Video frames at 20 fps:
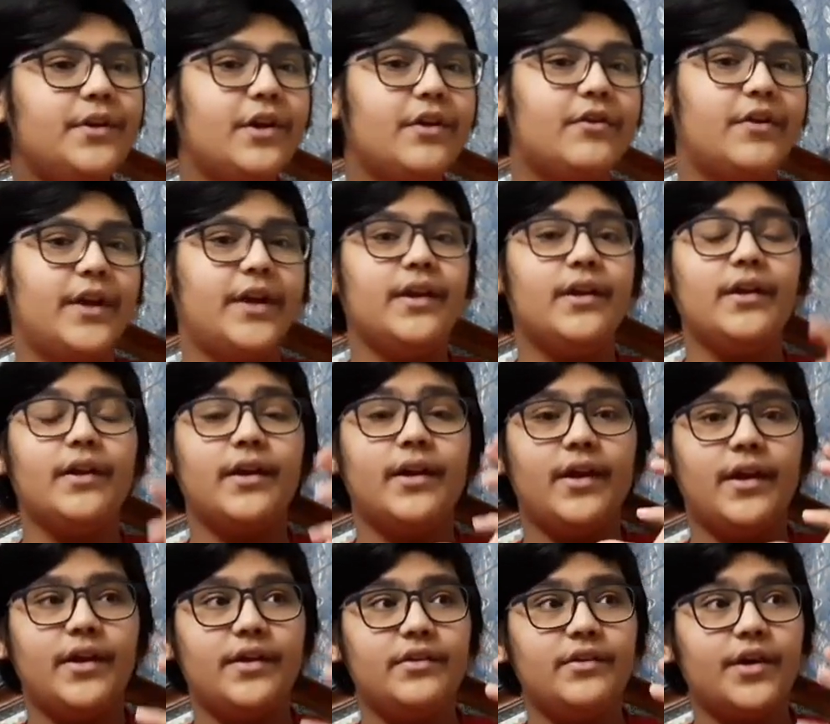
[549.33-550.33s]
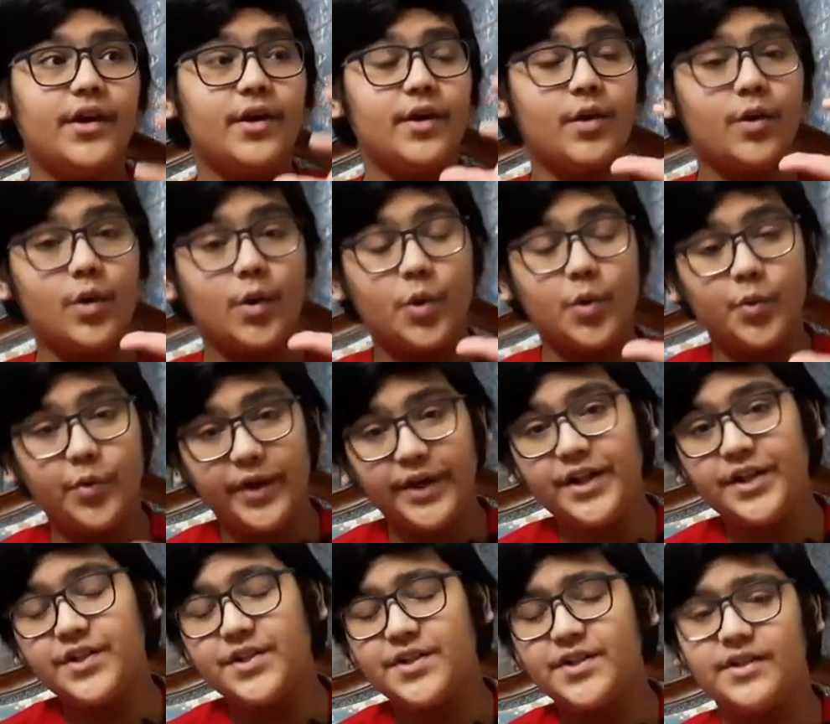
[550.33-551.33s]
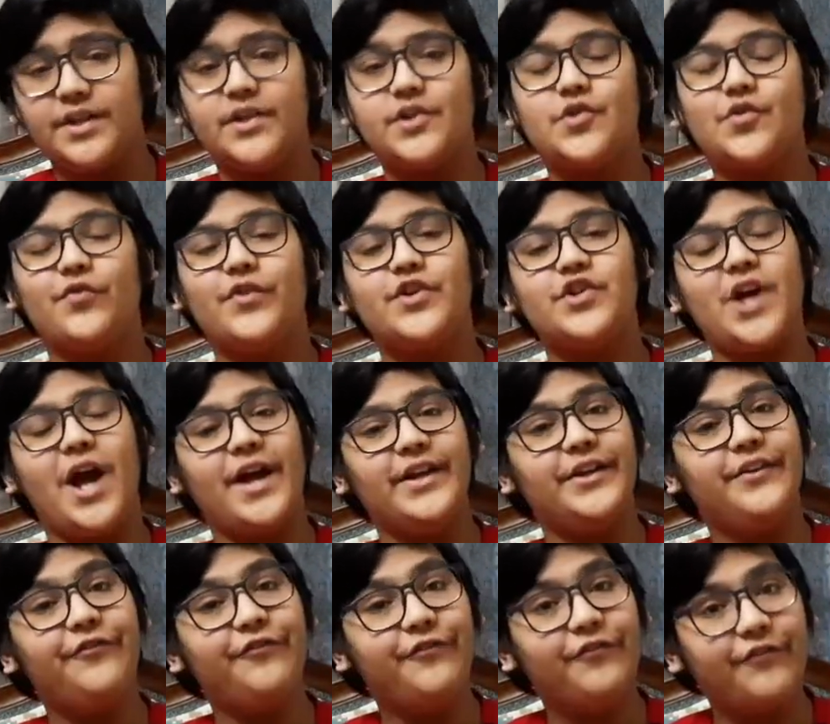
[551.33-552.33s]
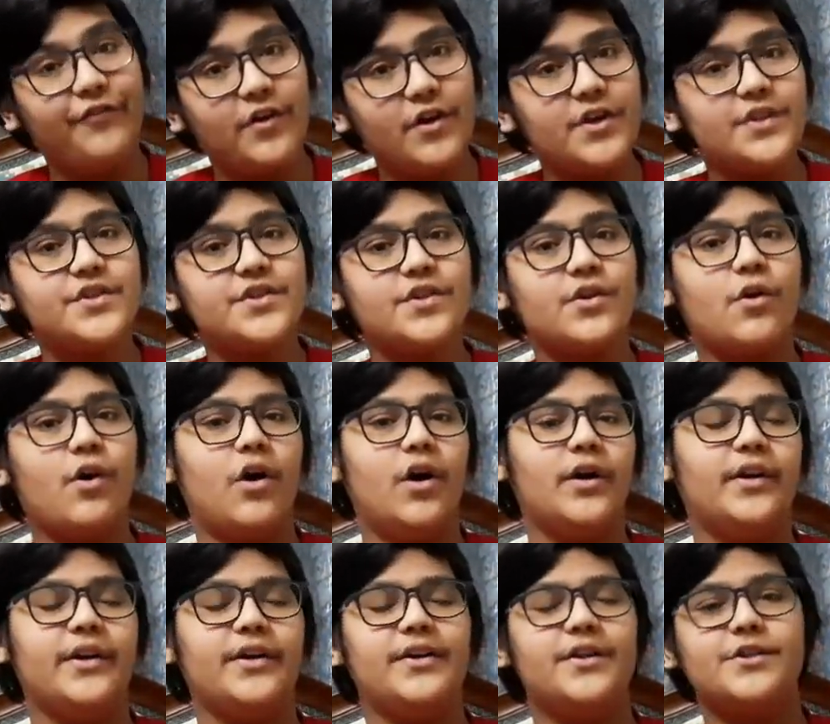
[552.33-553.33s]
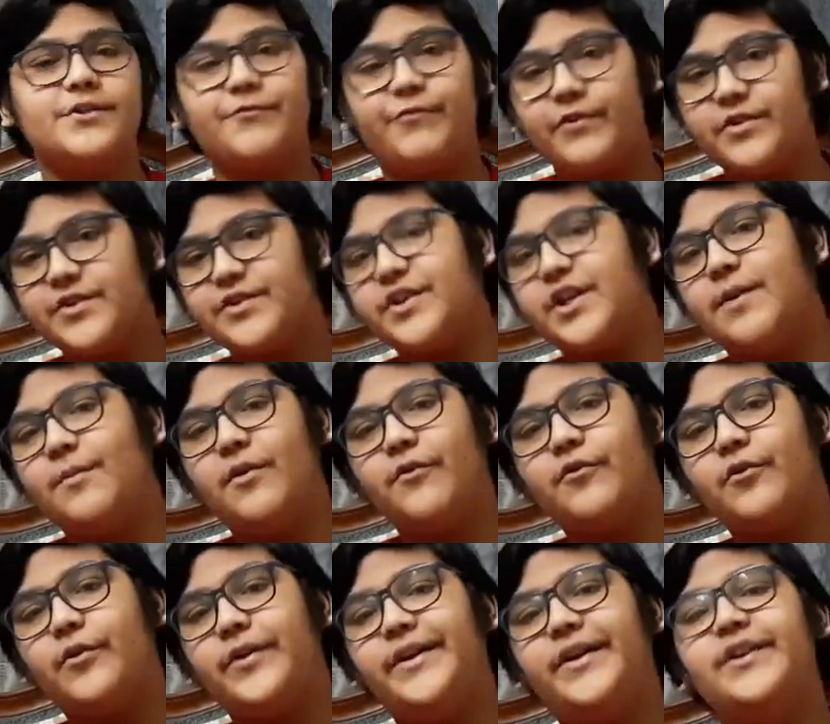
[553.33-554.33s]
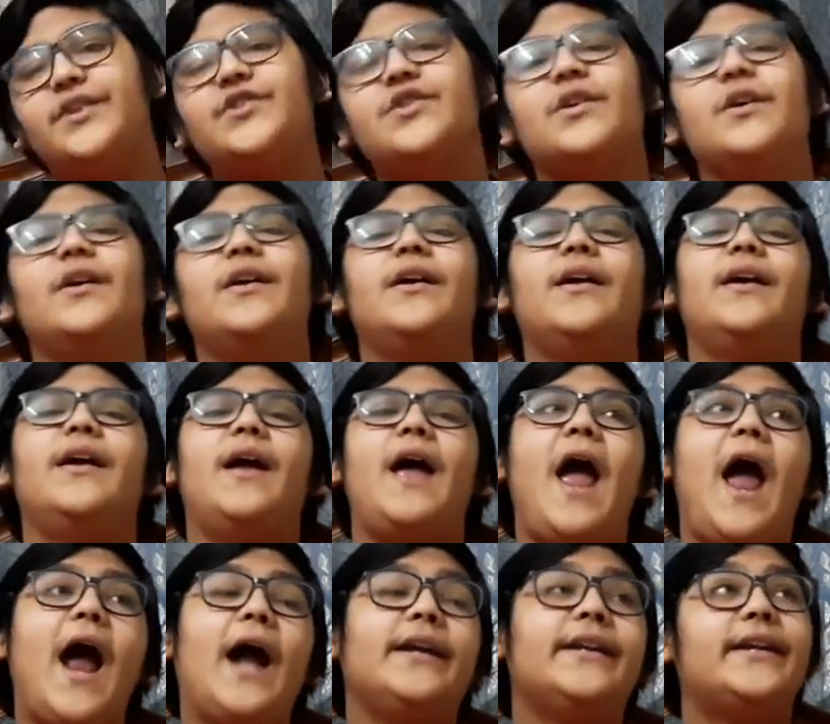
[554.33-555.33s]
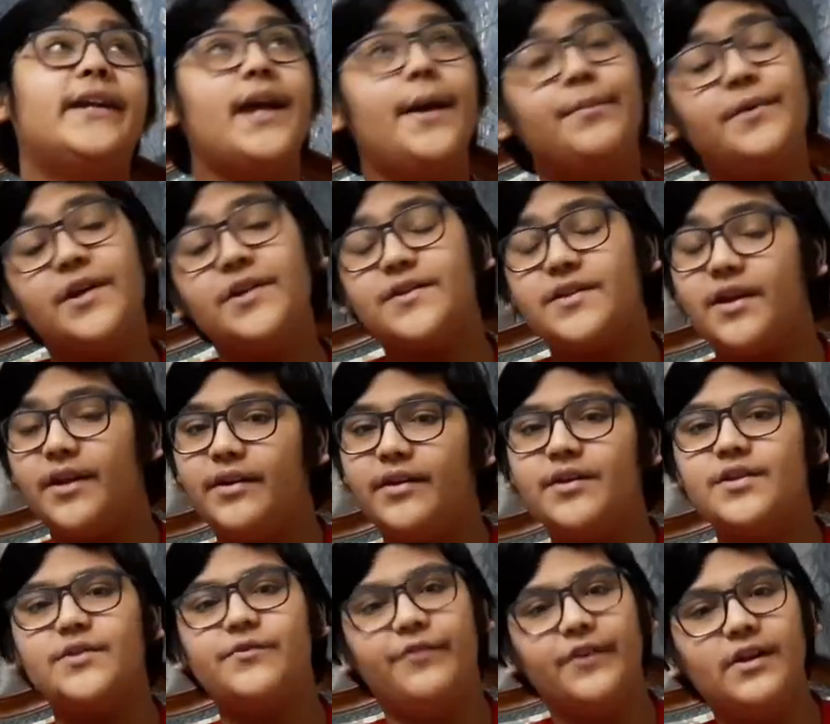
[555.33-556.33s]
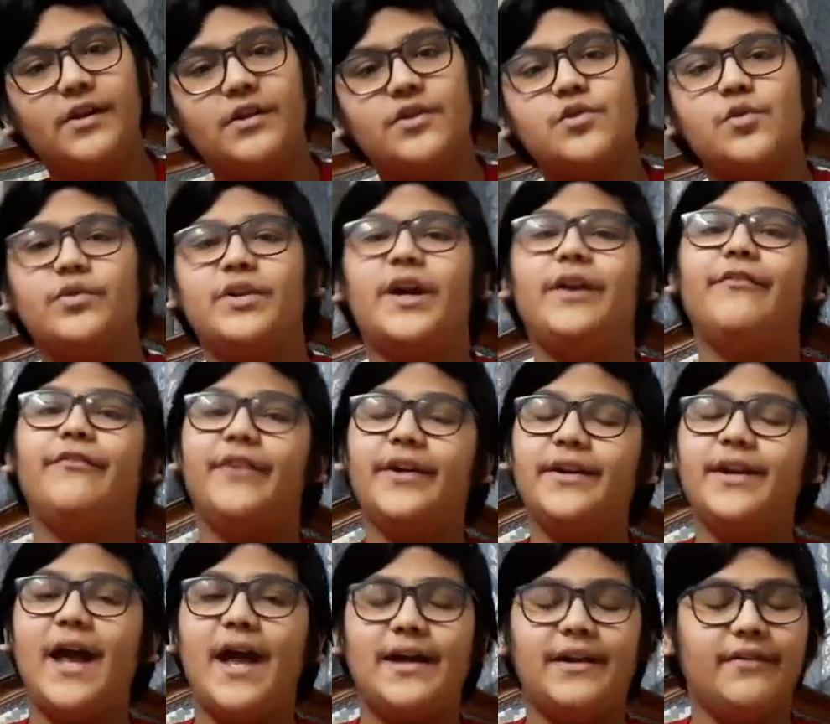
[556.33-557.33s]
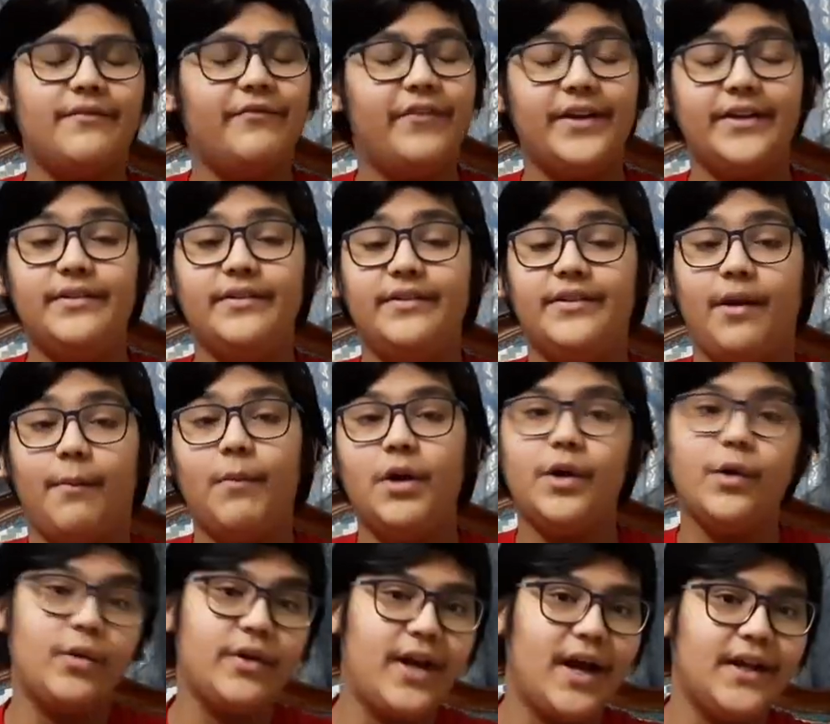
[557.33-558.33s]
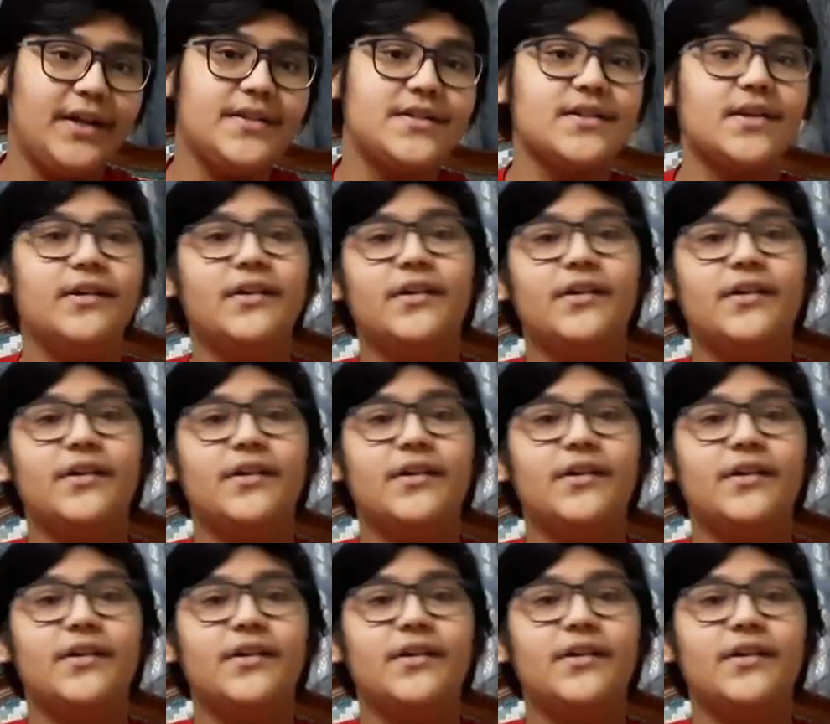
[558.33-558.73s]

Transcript: the ring in the Quidditch snitch which Harry first caught in his first game of Quidditch, and kept in his will so that when Dumbledore dies,